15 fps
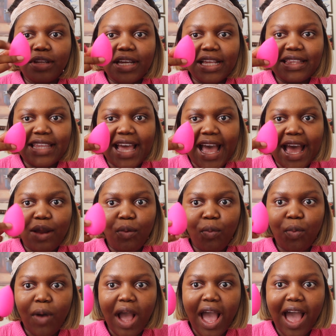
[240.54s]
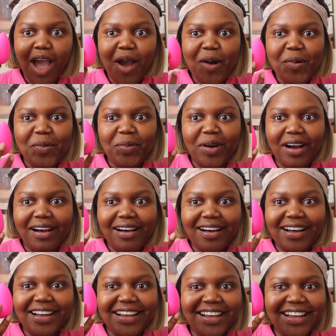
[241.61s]
look at that!
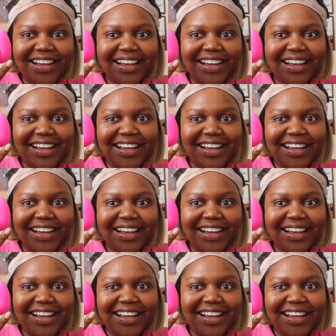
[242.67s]
Wow!